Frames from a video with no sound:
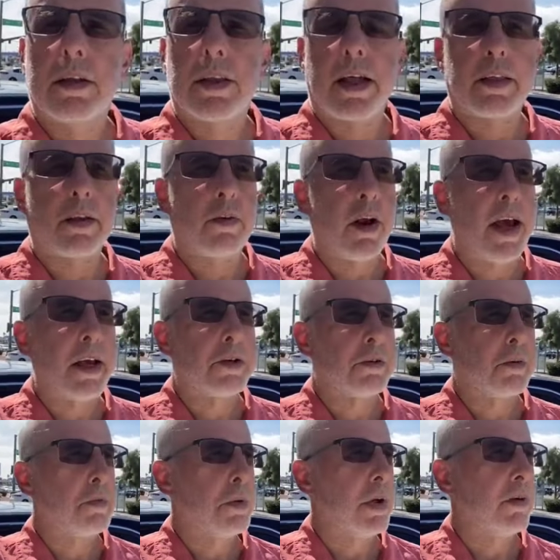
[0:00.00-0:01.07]
that their
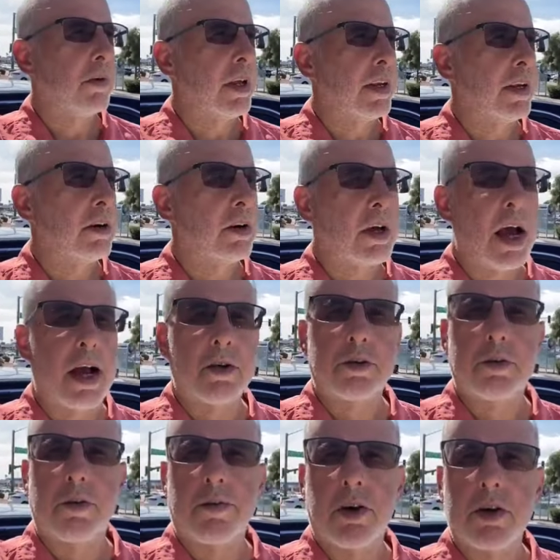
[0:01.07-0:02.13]
ads are appearing near
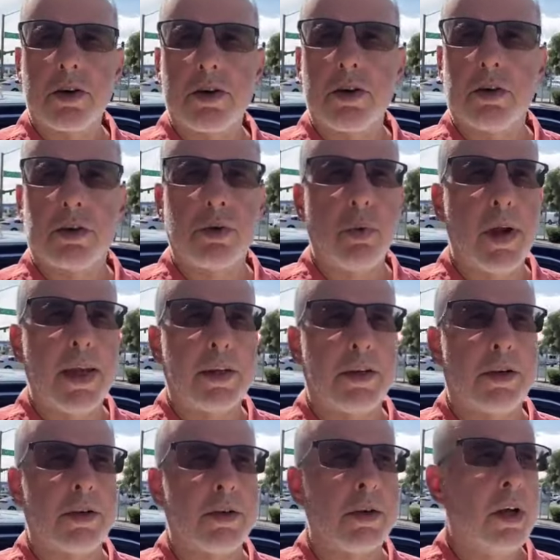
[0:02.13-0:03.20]
controversial
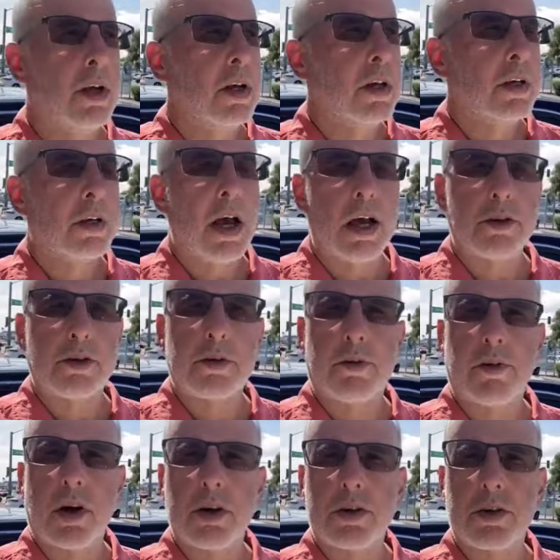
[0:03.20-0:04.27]
tweets,
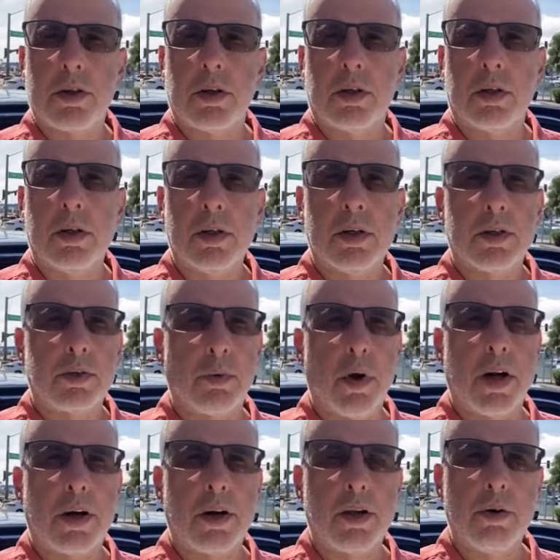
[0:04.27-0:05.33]
controversial
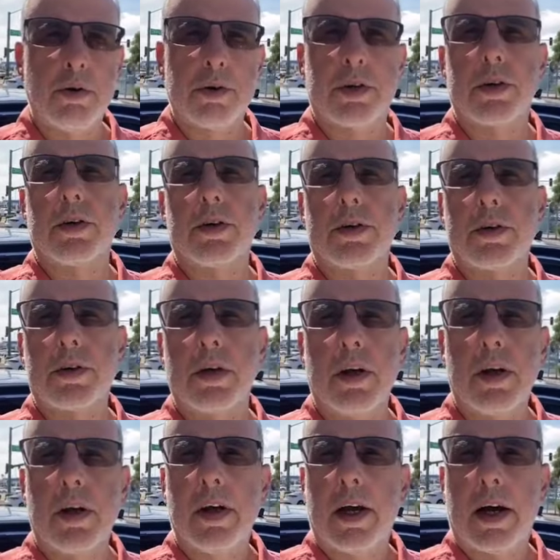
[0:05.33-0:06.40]
Twitter users,
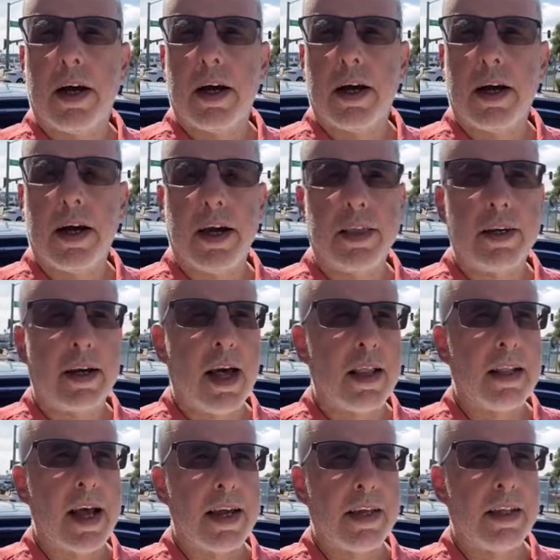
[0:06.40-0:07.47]
and they're
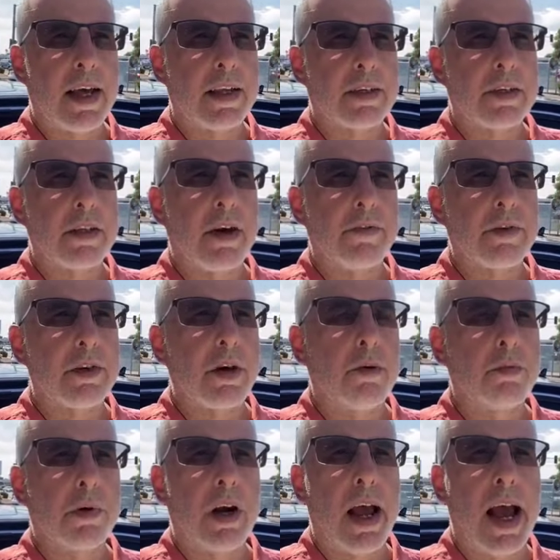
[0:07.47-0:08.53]
not liking that stuff.
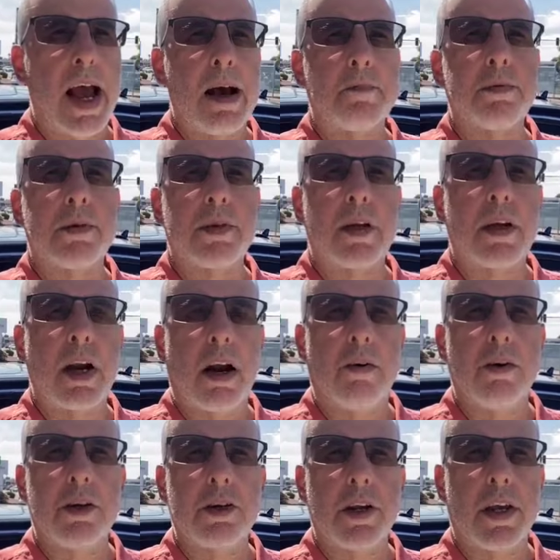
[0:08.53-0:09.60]
So perhaps
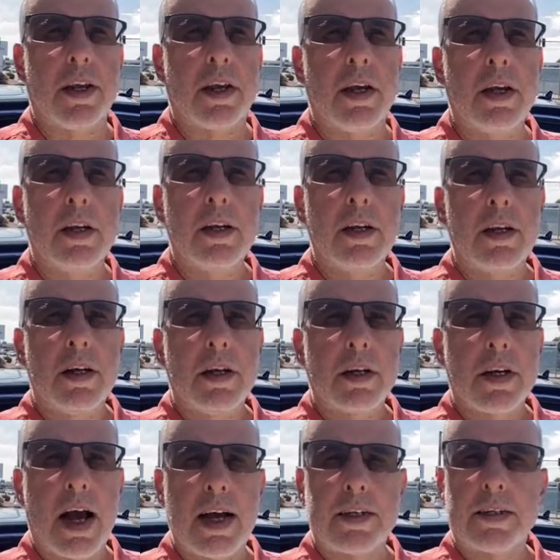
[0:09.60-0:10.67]
encouraging
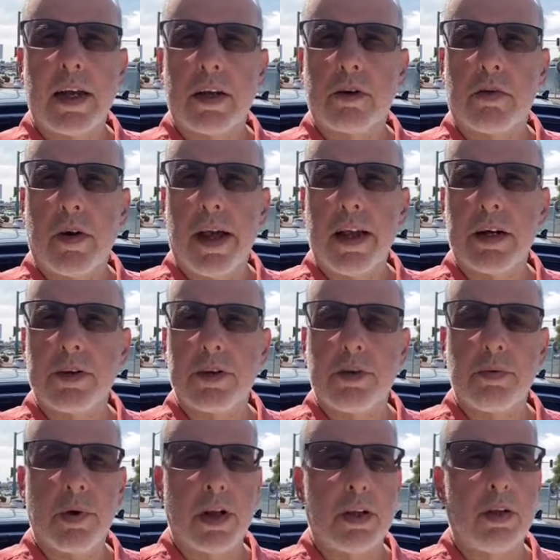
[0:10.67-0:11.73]
content creators
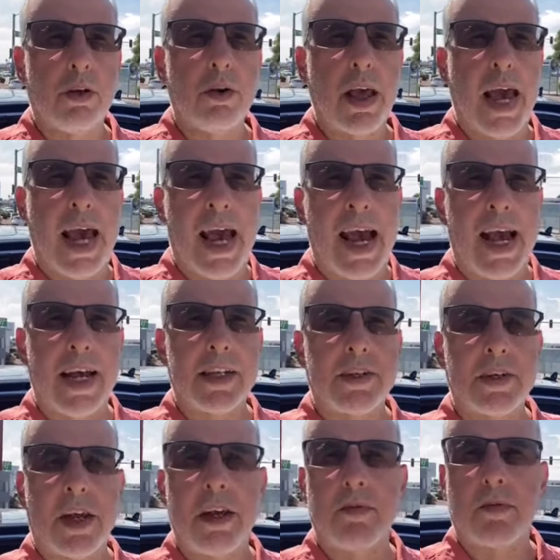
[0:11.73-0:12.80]
to include
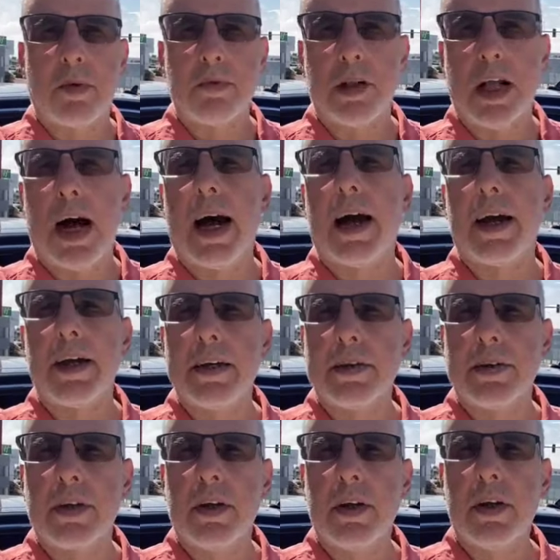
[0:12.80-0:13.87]
ads in
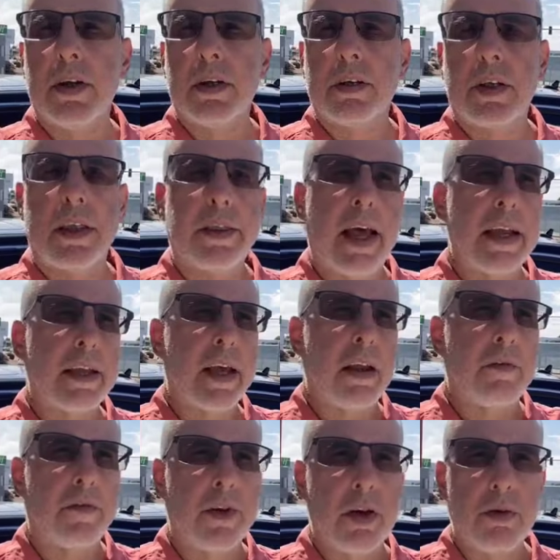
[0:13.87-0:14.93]
replies that then
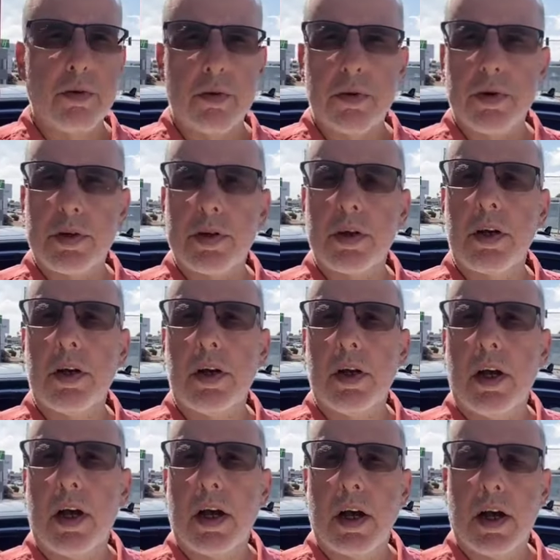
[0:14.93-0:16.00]
get views,
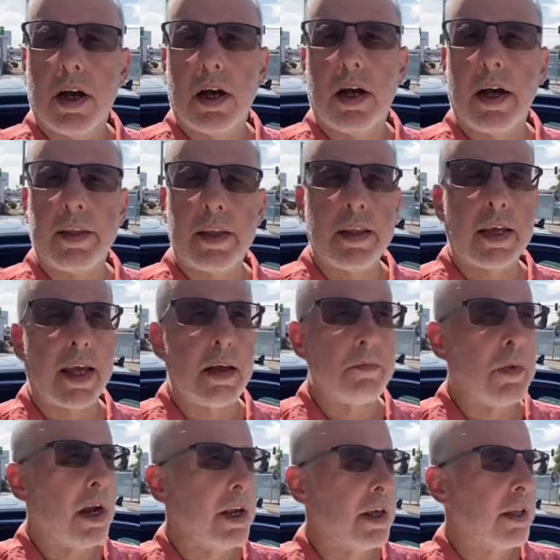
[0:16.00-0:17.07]
and then they
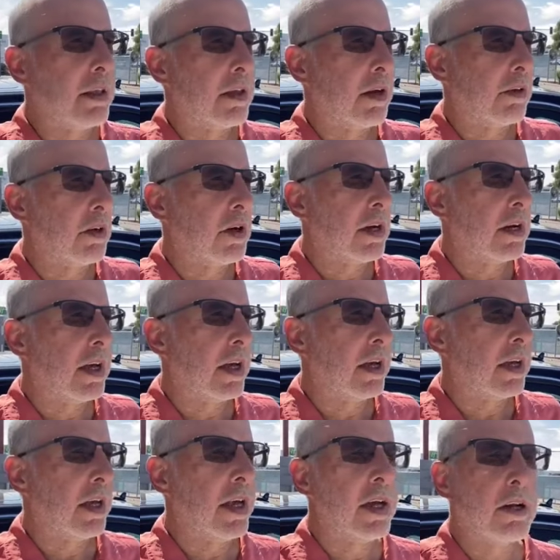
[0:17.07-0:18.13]
get money. They're looking
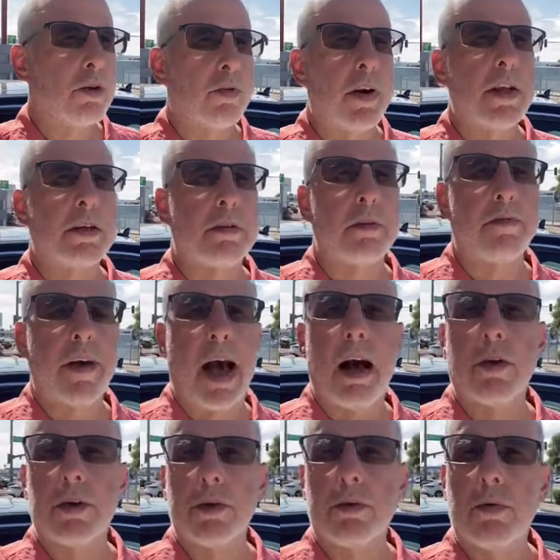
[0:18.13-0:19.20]
to increase the
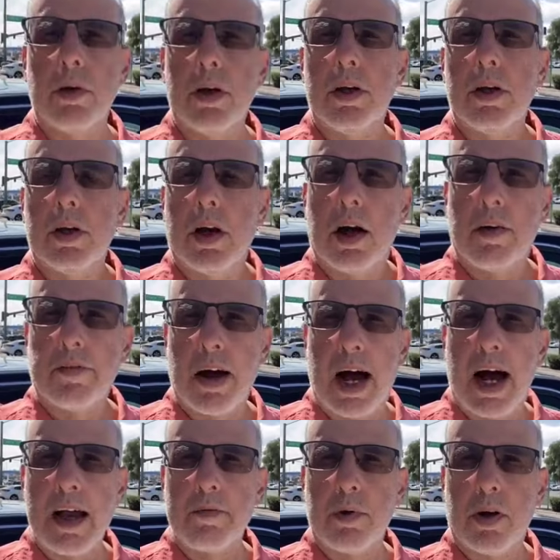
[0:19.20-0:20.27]
value of
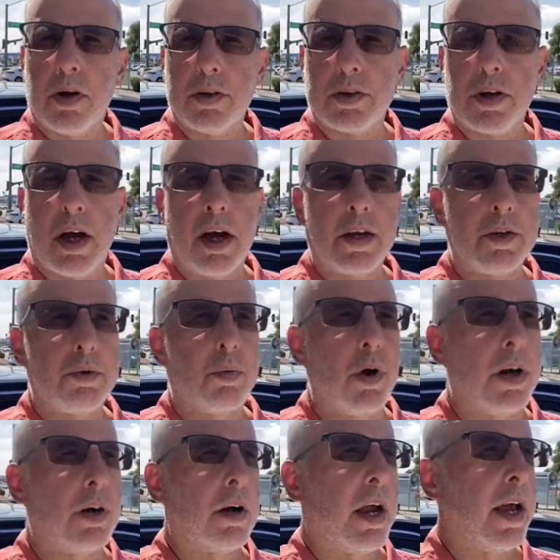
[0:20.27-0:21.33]
eyeballs on
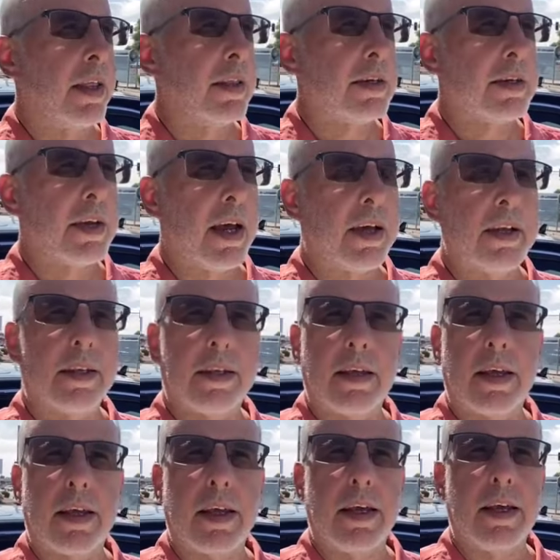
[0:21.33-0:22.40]
Twitter. And the second
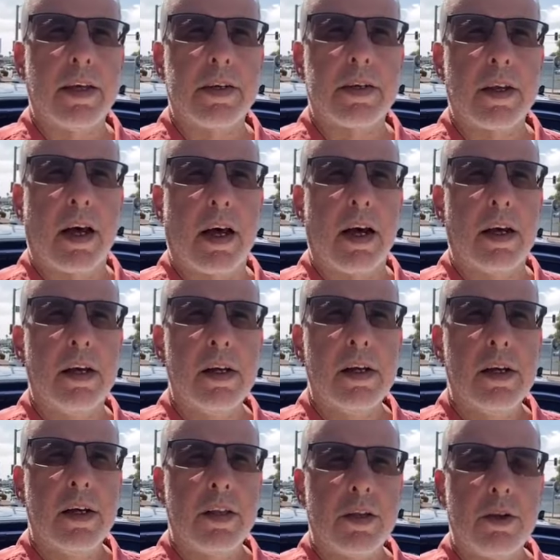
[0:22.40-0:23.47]
thing is the
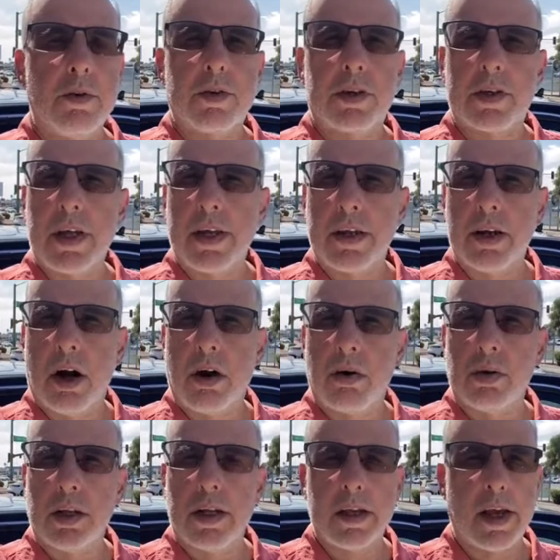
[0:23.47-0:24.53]
new CEO,
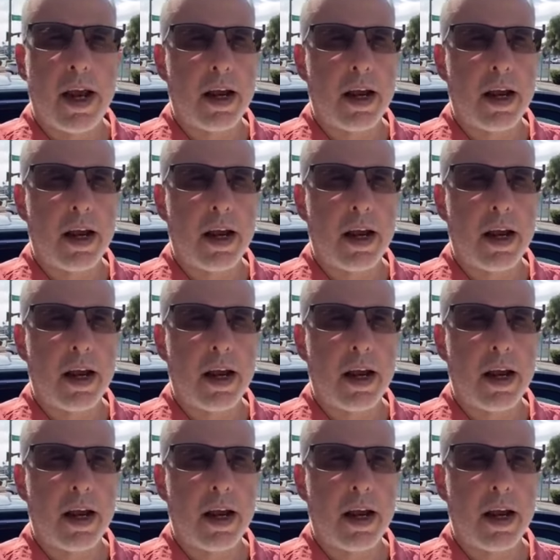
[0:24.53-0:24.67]
Linda